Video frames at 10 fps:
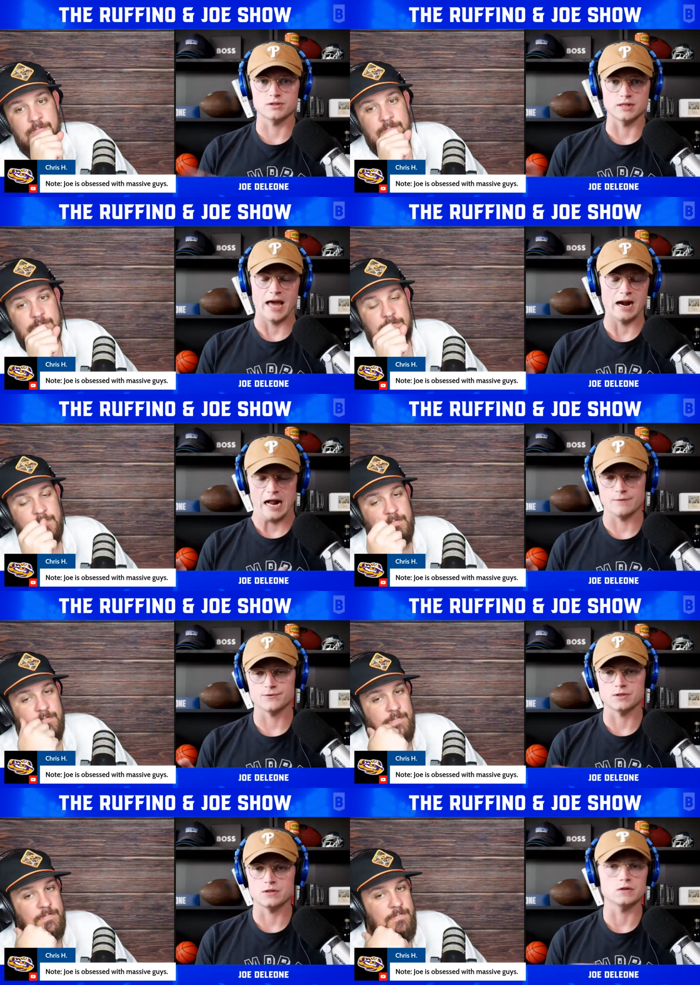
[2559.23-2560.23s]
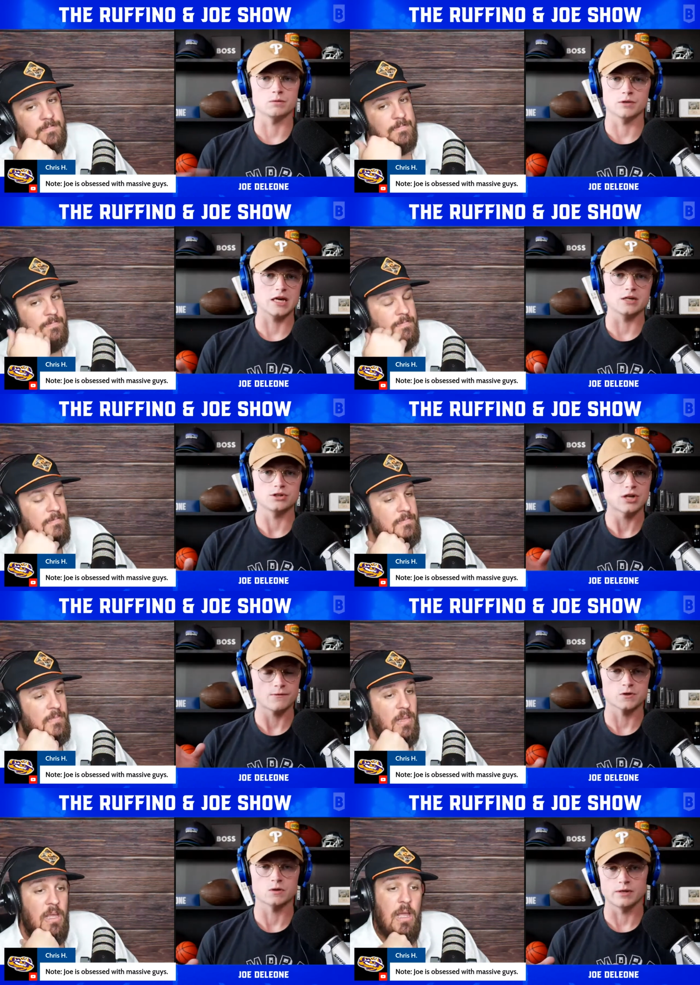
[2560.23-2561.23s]
Speaker 1: the latter half of the season when KJ
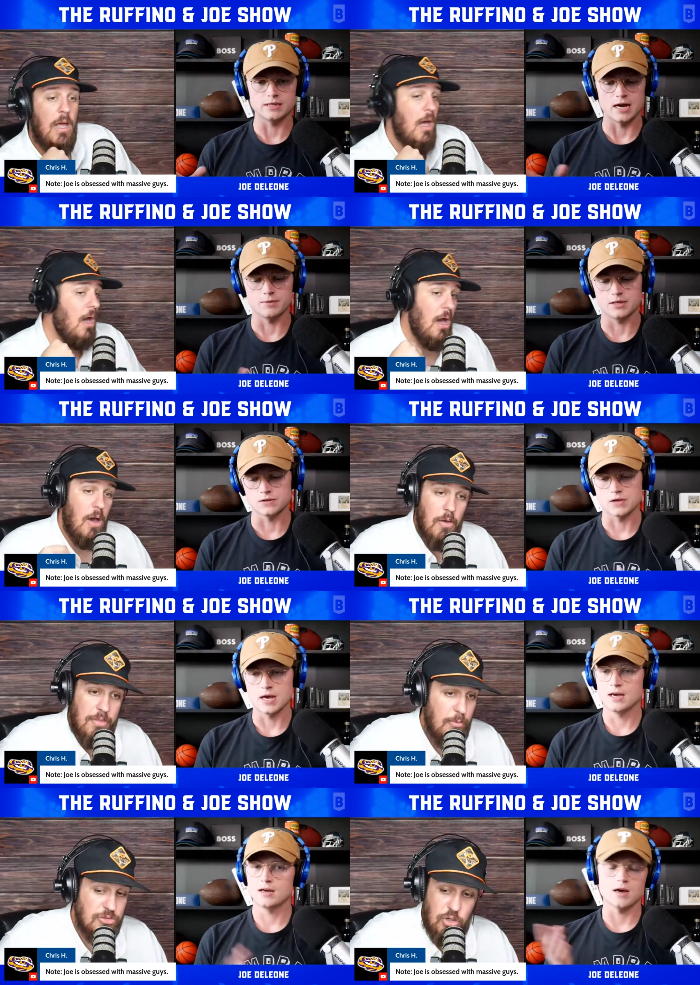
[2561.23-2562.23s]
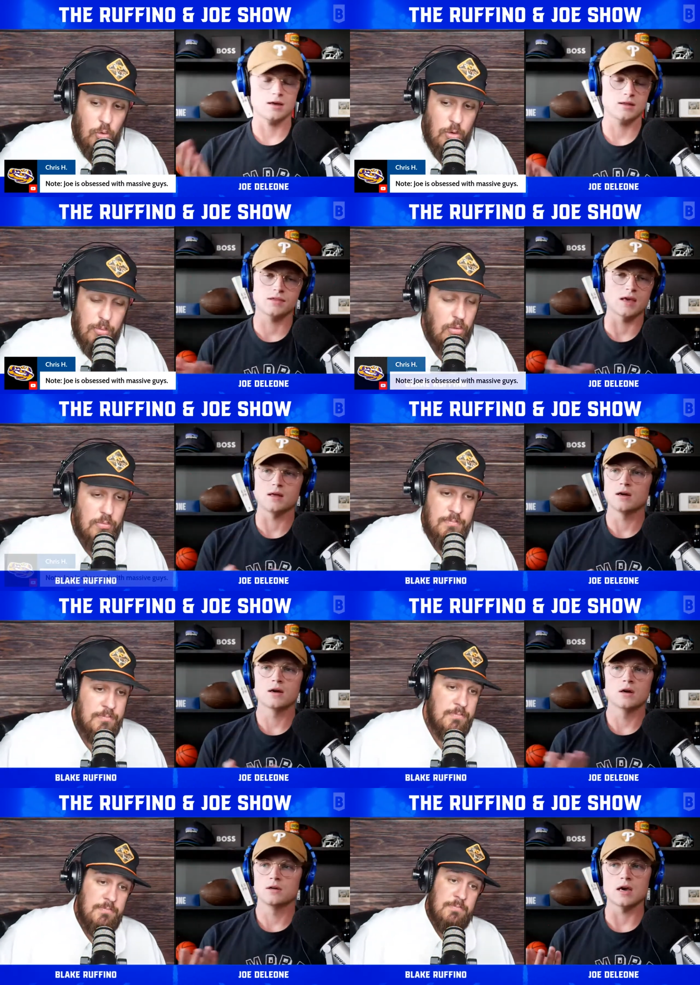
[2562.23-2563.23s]
Jefferson went down because oh, it was horrible. They,
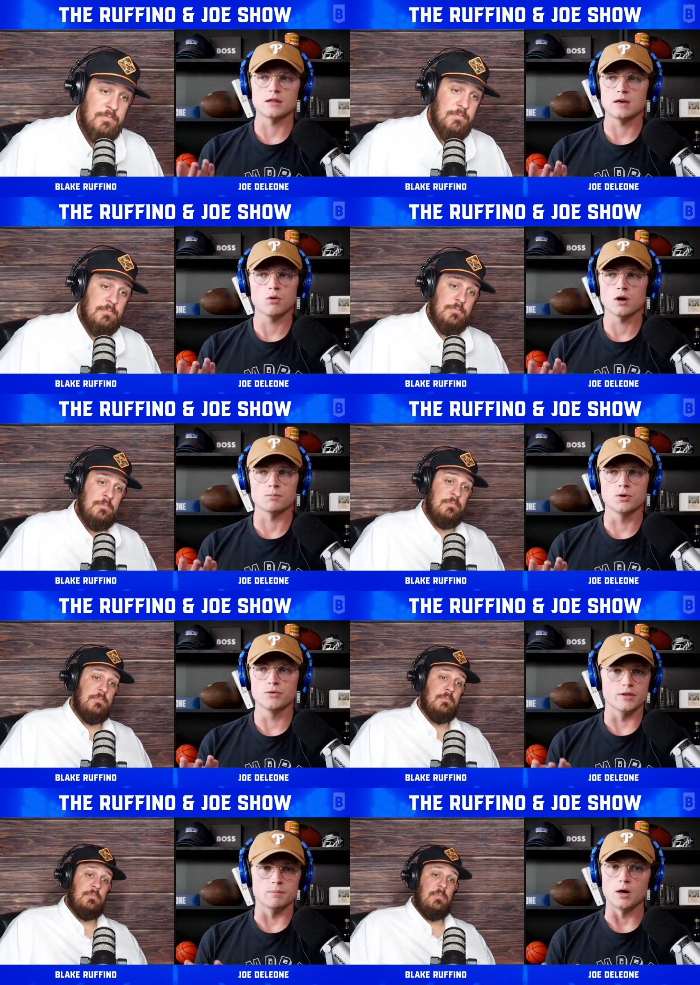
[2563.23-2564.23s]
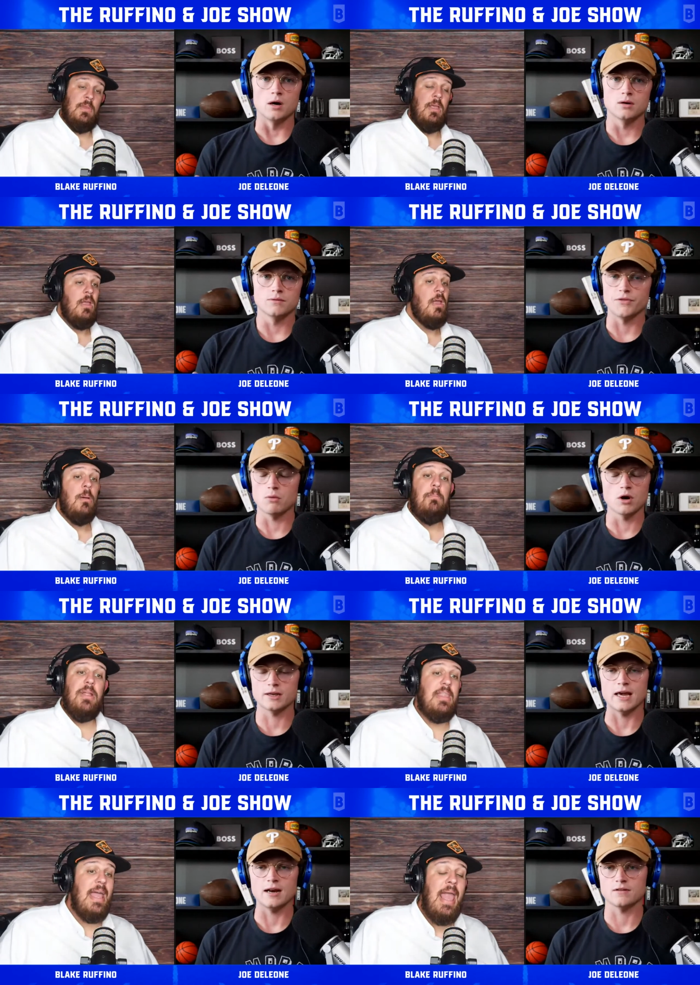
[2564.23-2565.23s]
yeah, they weren't moving the ball. They weren't but
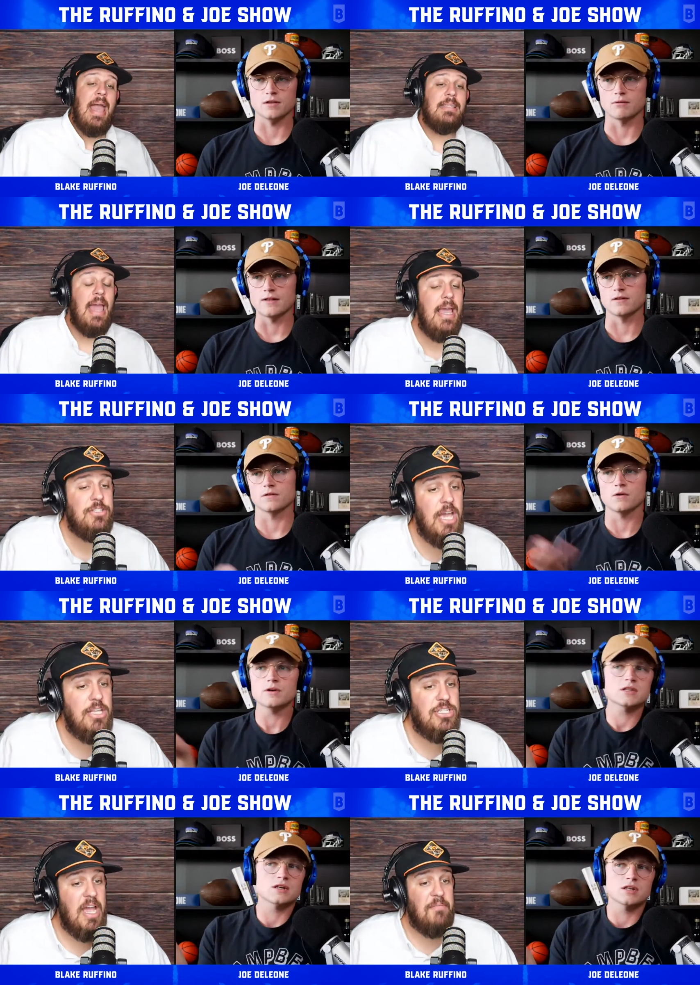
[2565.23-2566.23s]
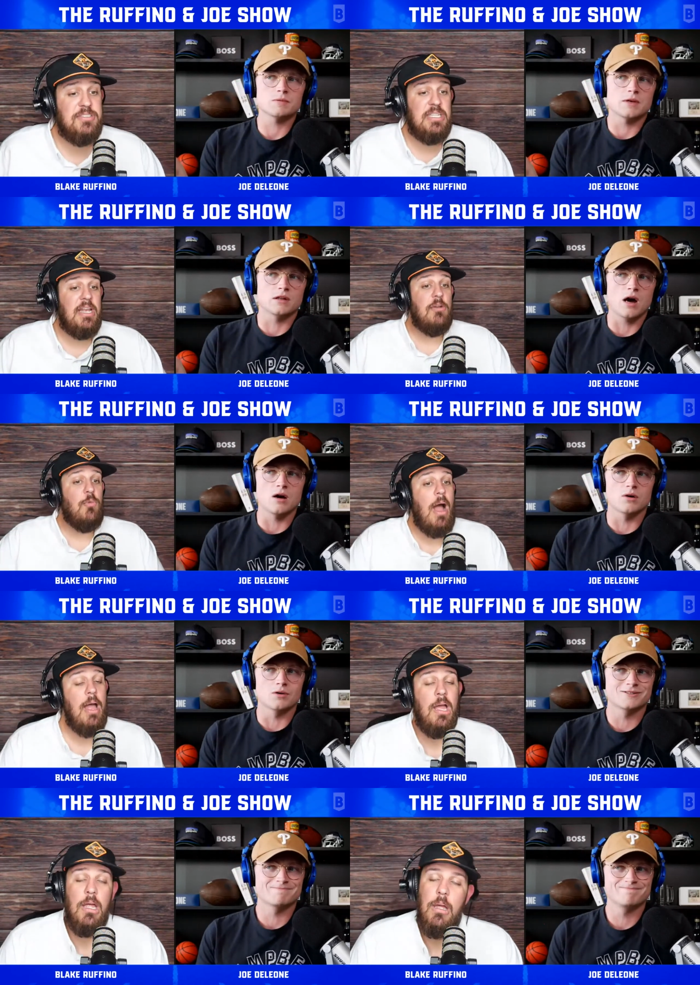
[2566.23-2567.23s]
getting
Speaker 2: to the red zone. So his touchdowns being
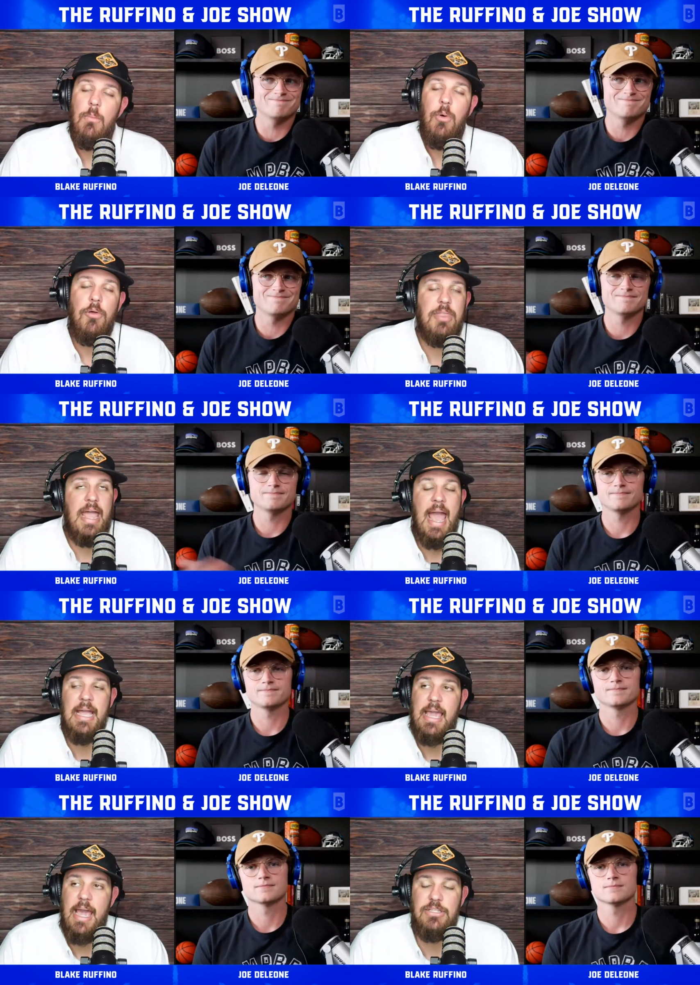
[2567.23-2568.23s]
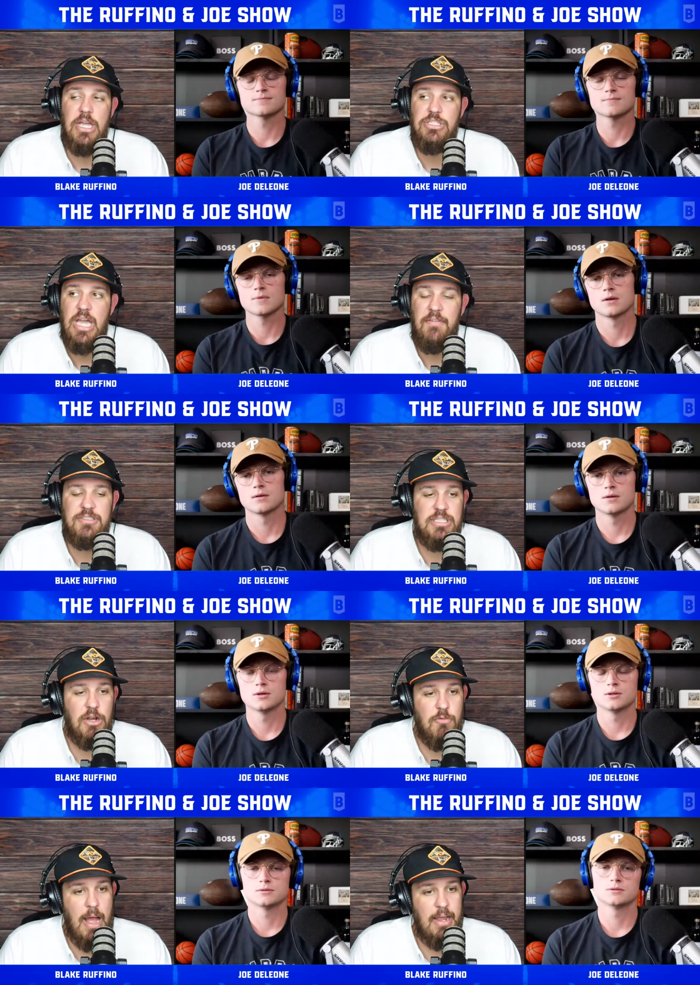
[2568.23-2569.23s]
low. Well, they had KJ Jefferson
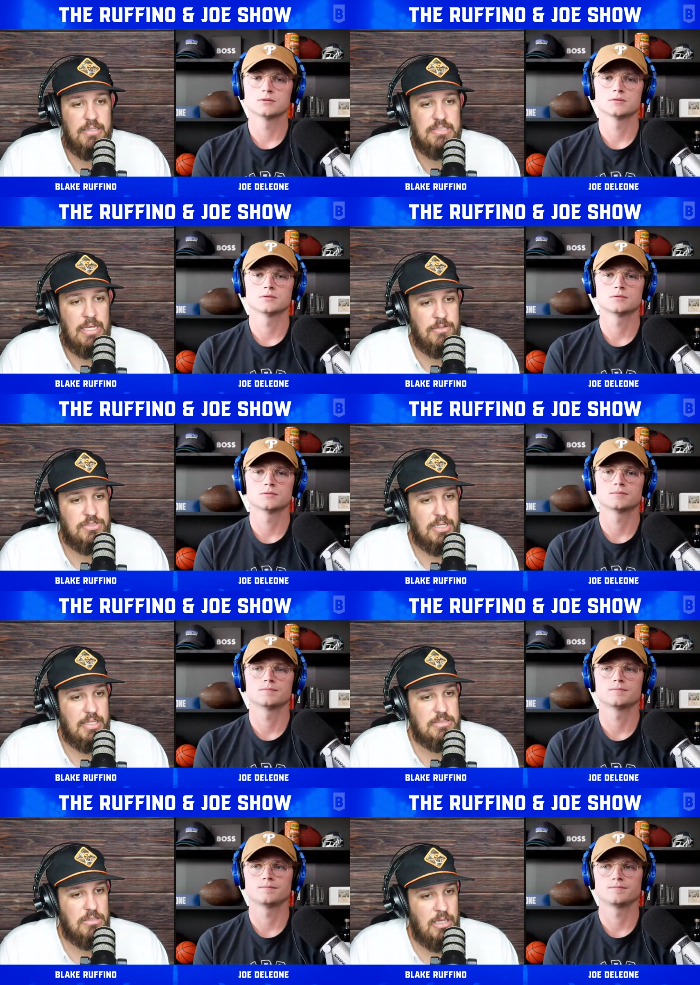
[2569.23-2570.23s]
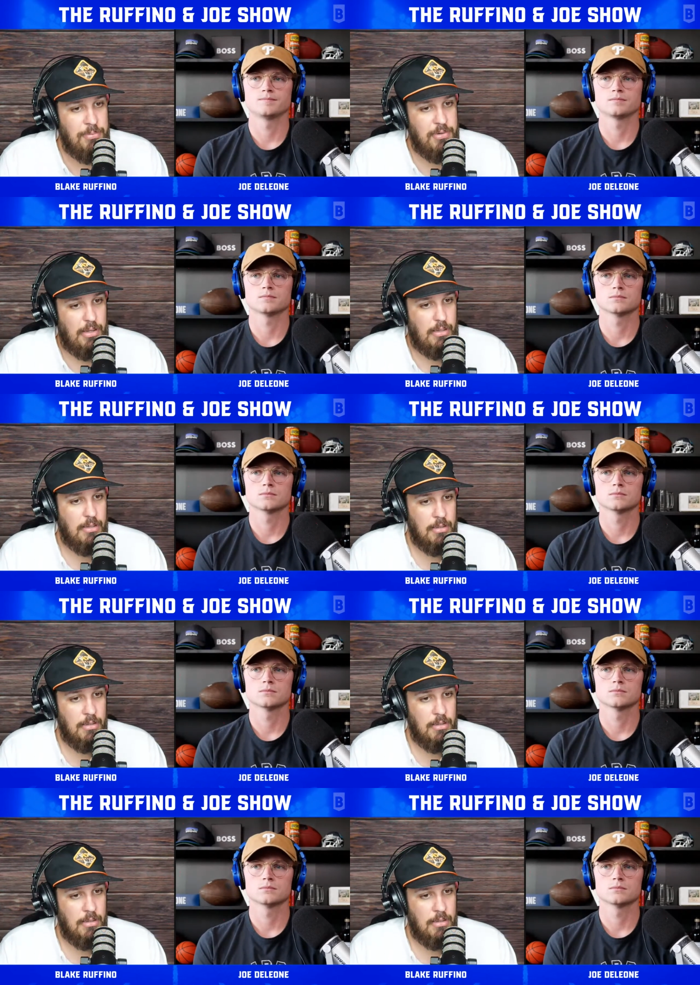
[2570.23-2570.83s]
and Rocket Sanders against Liberty.